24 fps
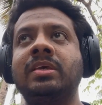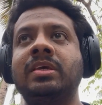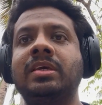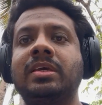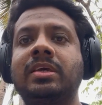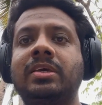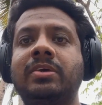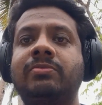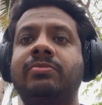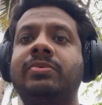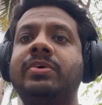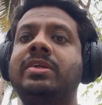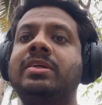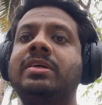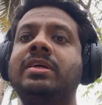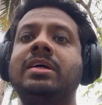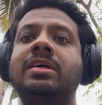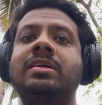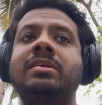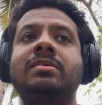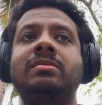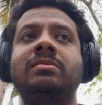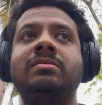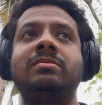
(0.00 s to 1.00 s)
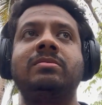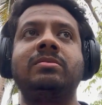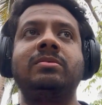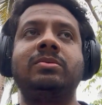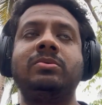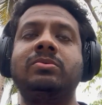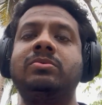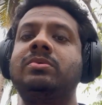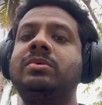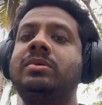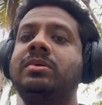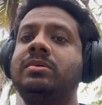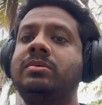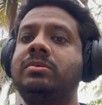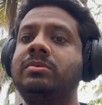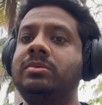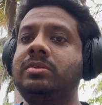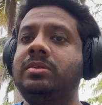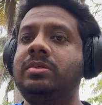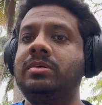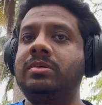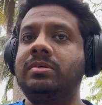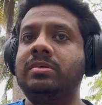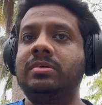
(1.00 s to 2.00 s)
If it can do a
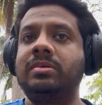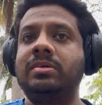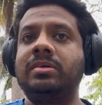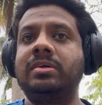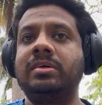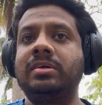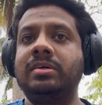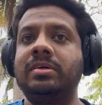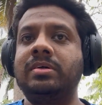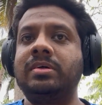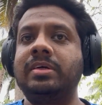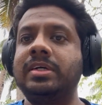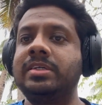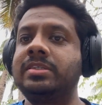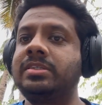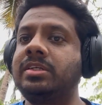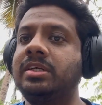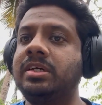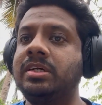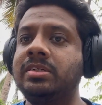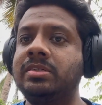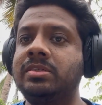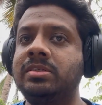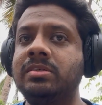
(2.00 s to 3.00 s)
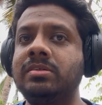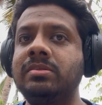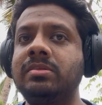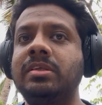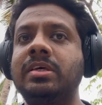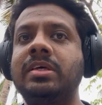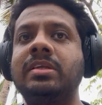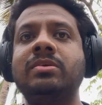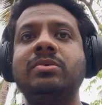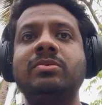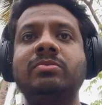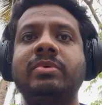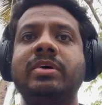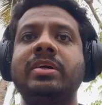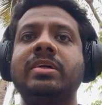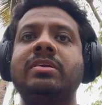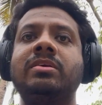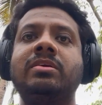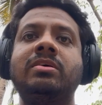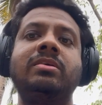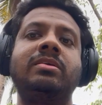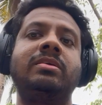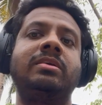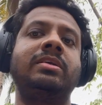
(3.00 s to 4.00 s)
good extraction, then you might
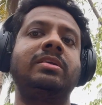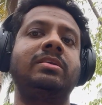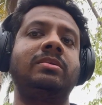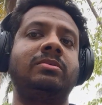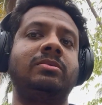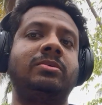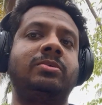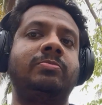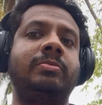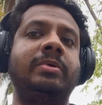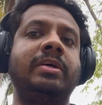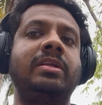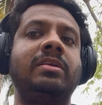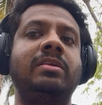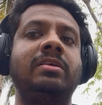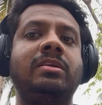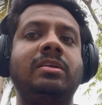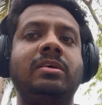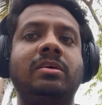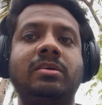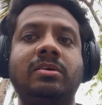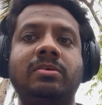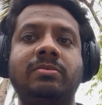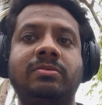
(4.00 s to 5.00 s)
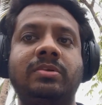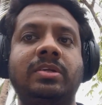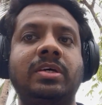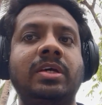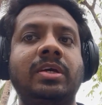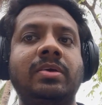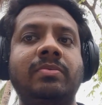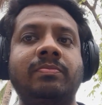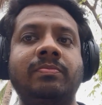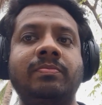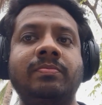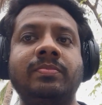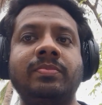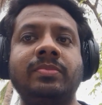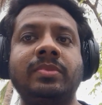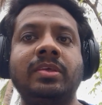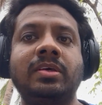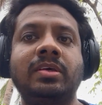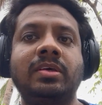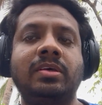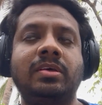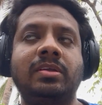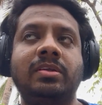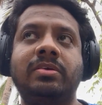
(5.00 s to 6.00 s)
not need to spend a lot of time
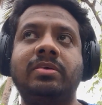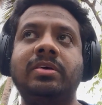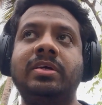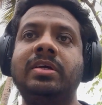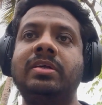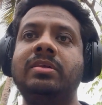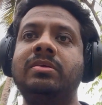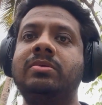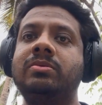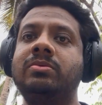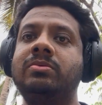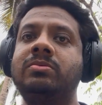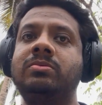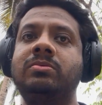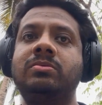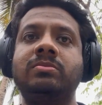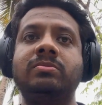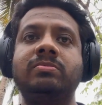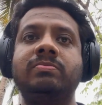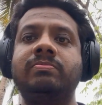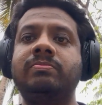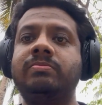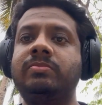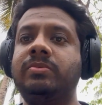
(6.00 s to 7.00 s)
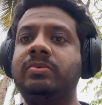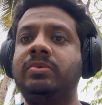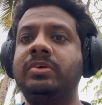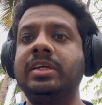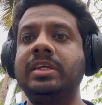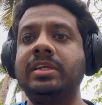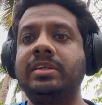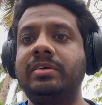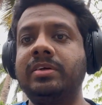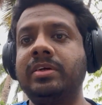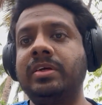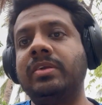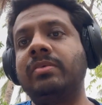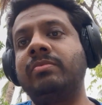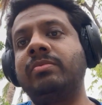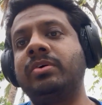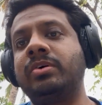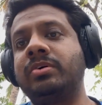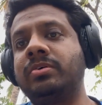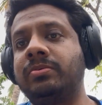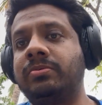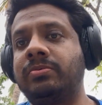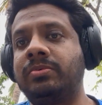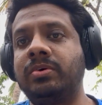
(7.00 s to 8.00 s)
trying to retrain a
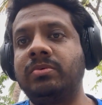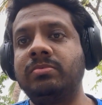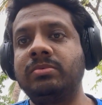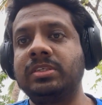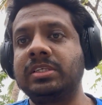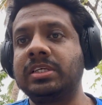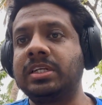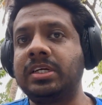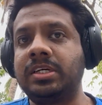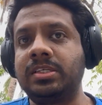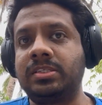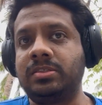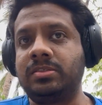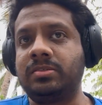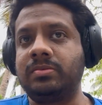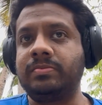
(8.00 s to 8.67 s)
model from scratch.